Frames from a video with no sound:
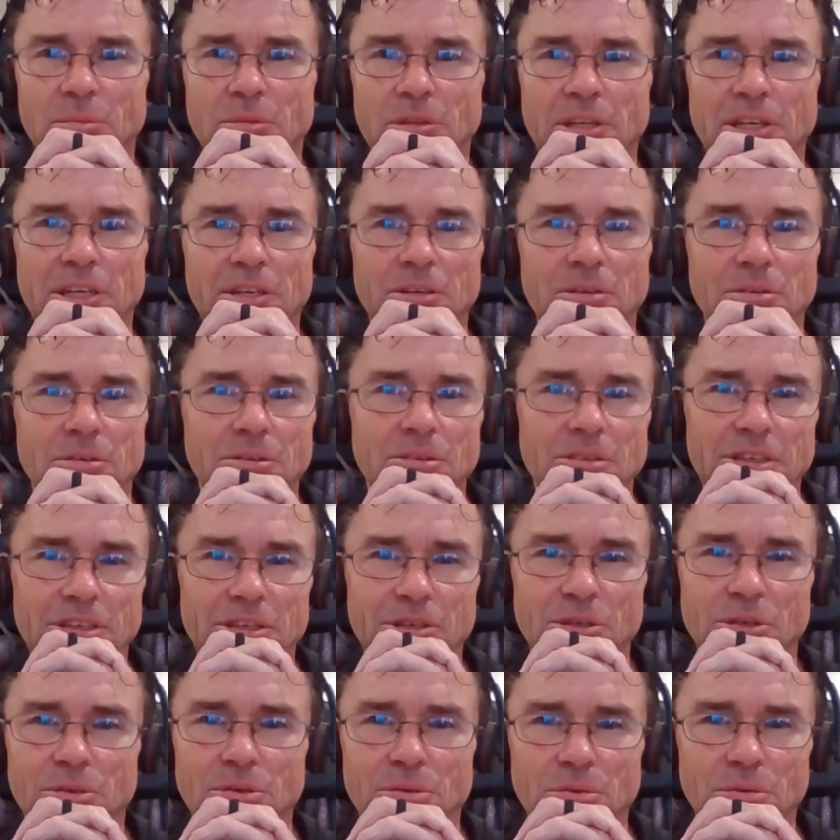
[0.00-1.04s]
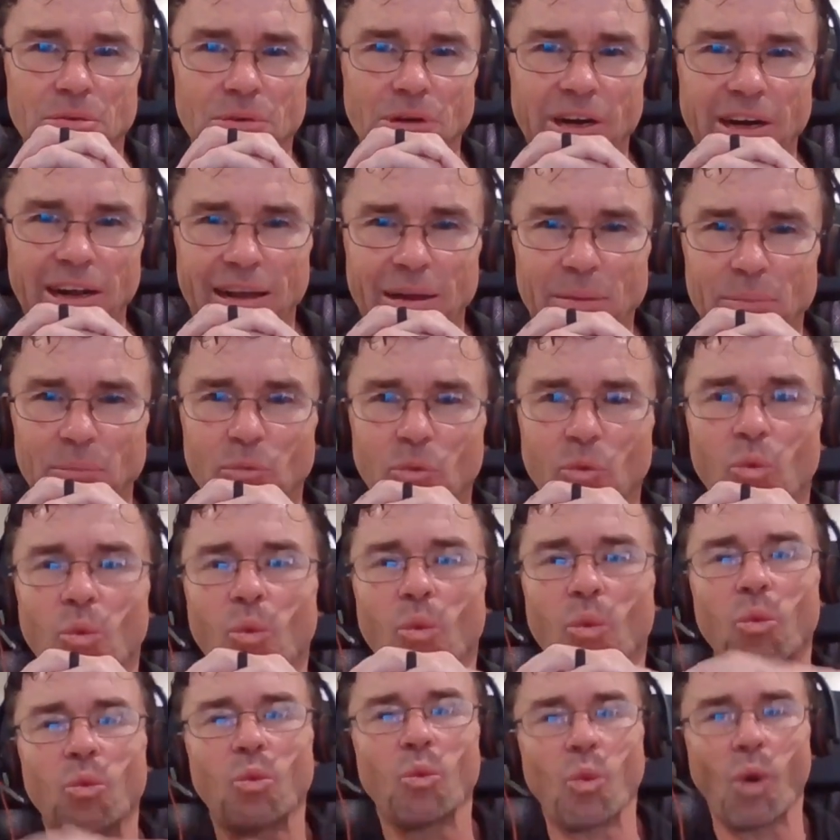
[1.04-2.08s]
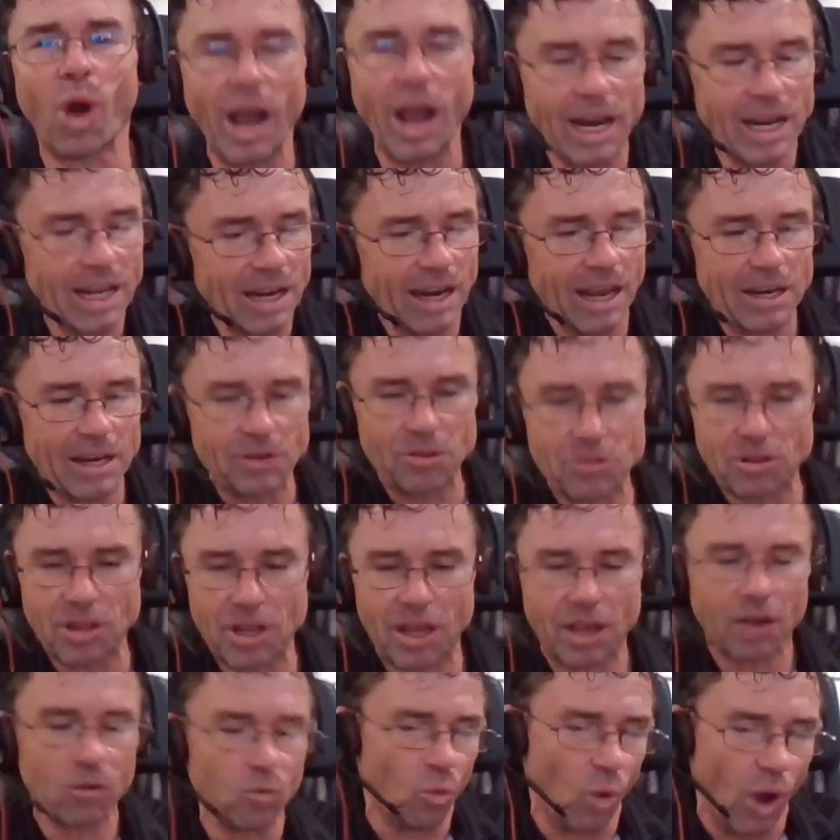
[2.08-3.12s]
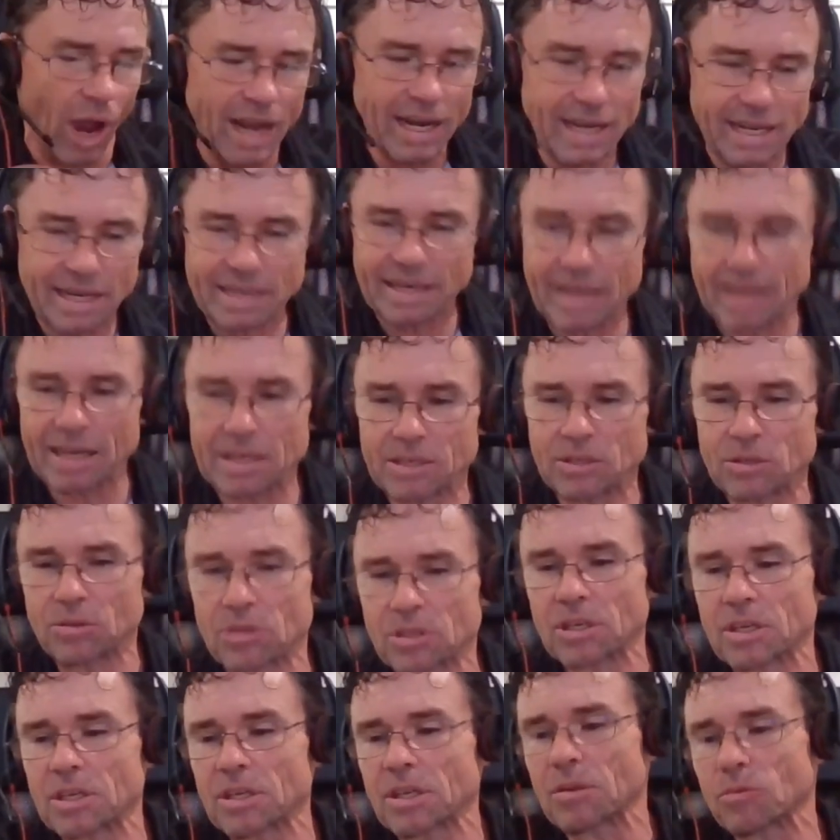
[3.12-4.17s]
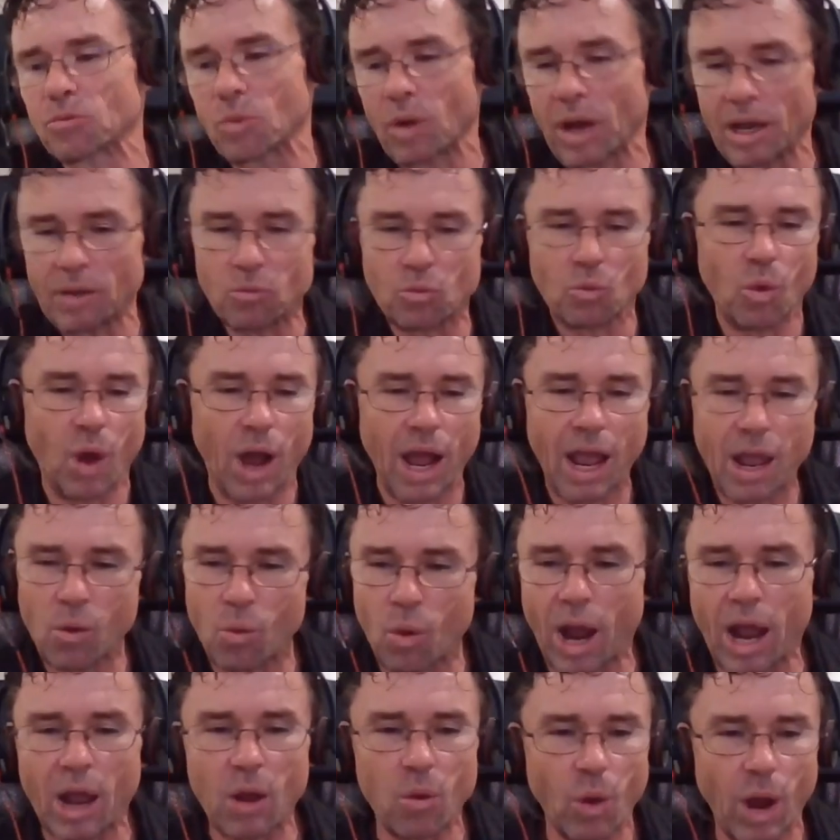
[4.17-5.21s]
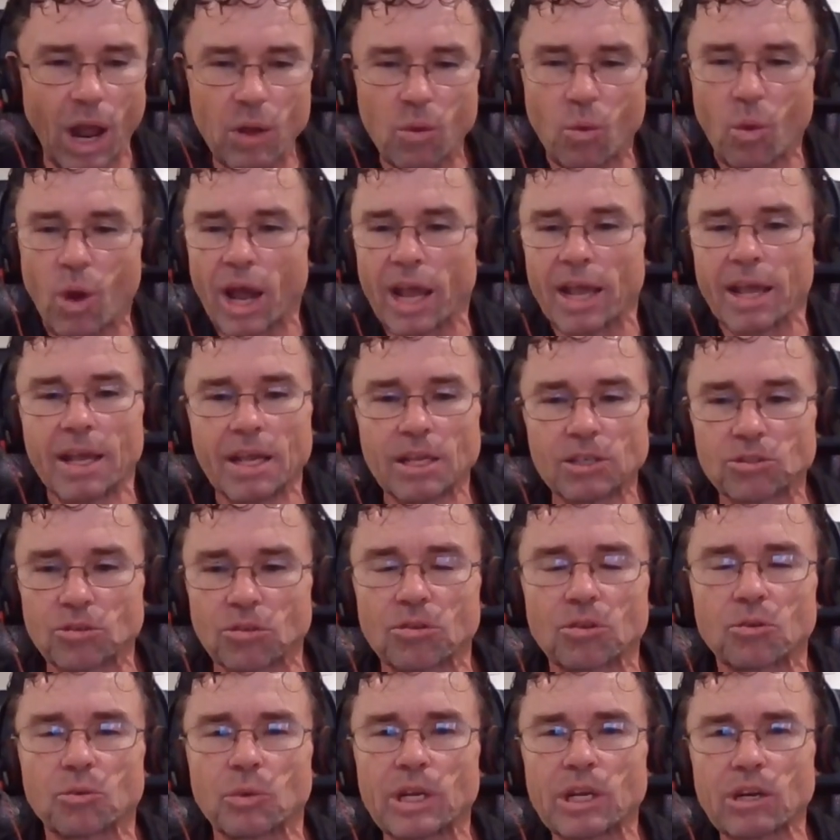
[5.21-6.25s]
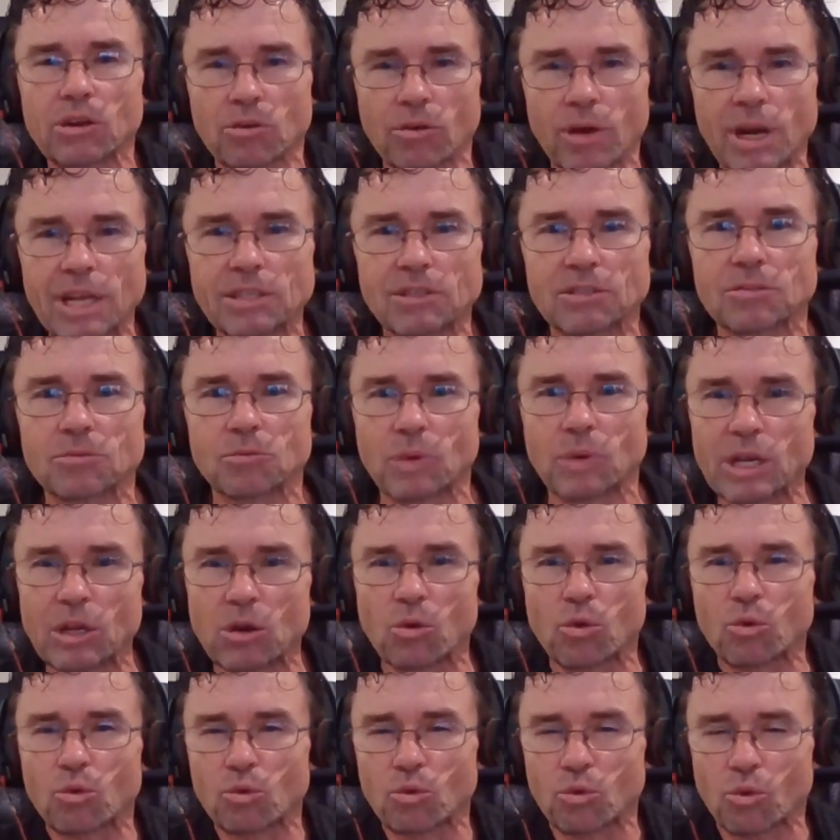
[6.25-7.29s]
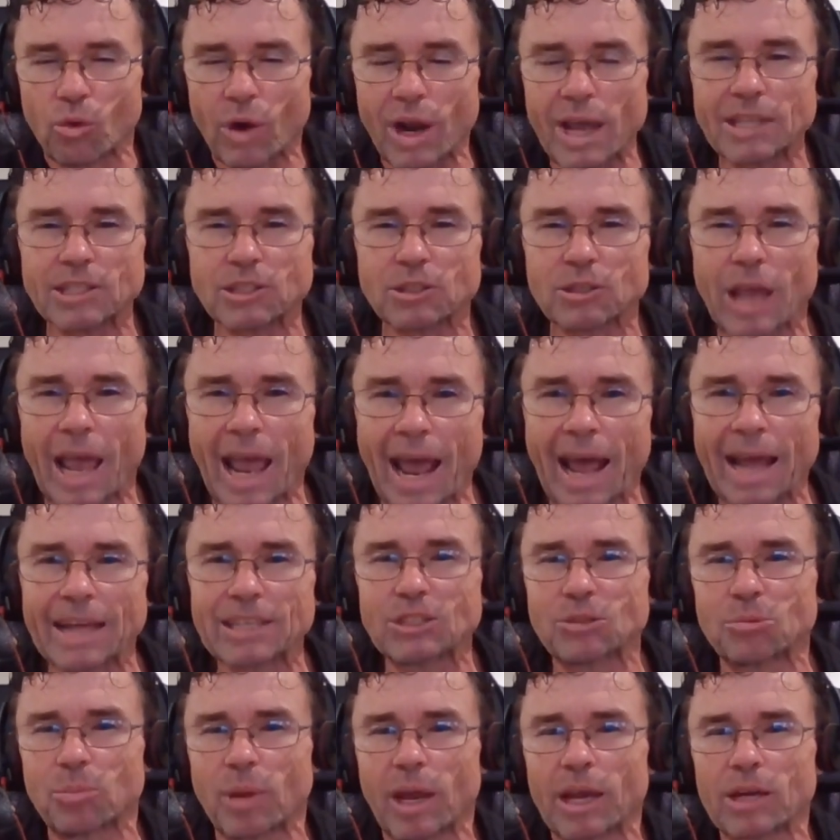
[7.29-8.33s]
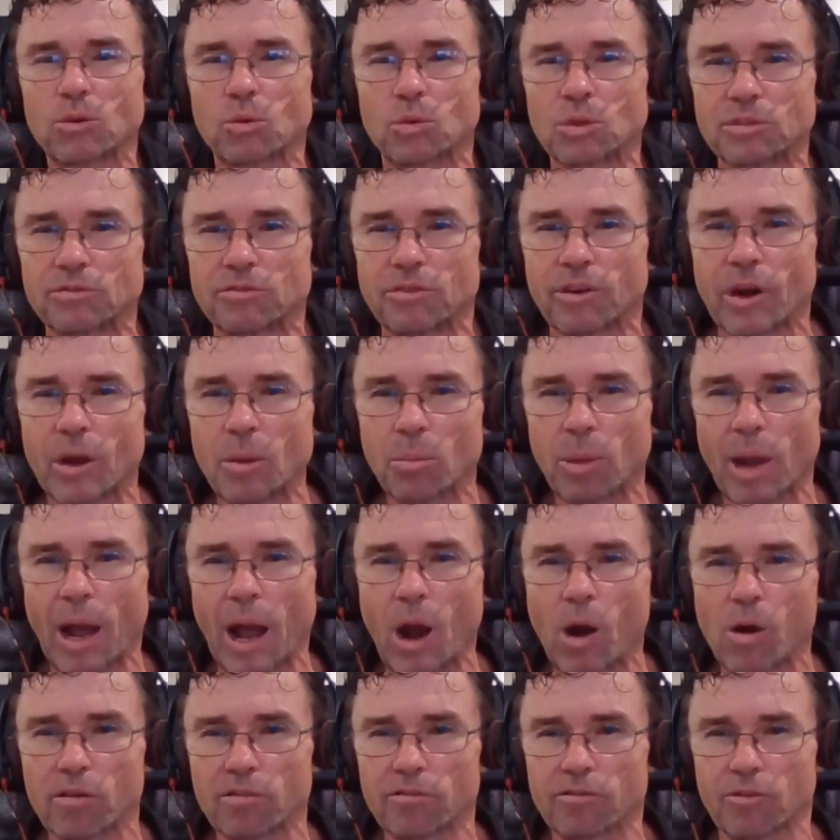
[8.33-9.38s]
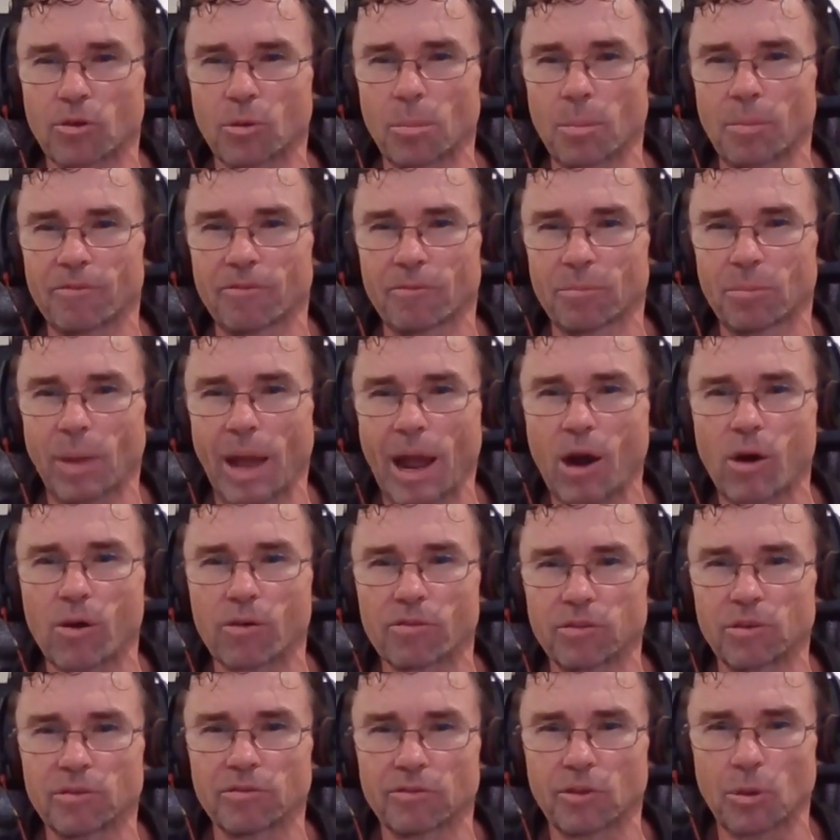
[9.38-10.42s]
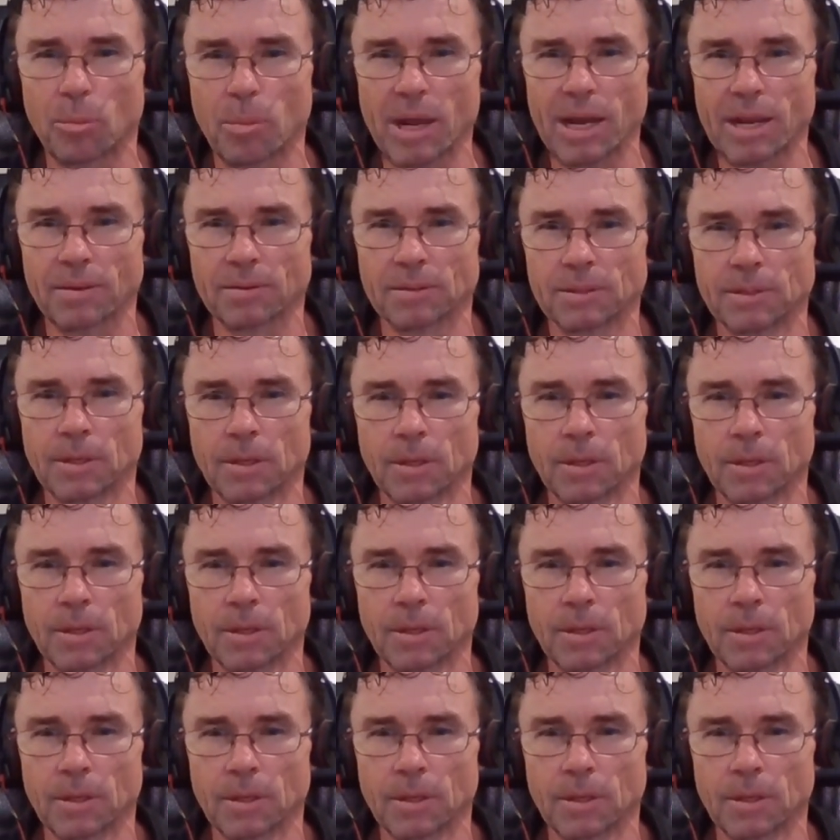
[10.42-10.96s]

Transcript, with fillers: I'm like, hmm. holy mm. crap. Why did I do that? Why didn't I do that? Why, why, why, why, why? So the regrets, regrets aspect was very powerful, powerful for me.